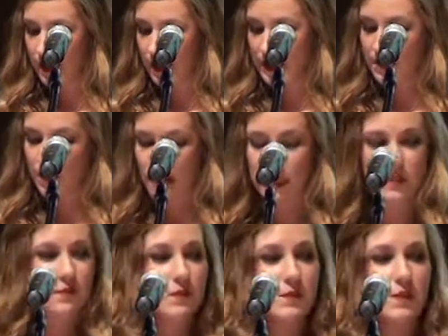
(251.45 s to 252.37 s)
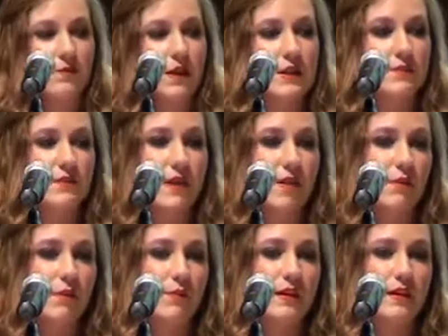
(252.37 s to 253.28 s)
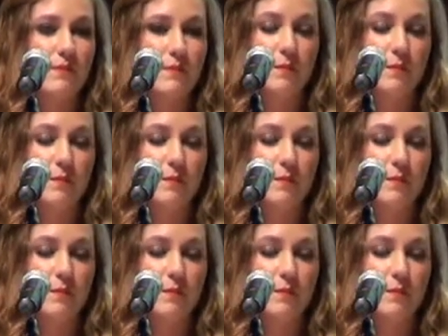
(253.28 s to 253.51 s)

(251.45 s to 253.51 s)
It's impossible to be friends with everyone,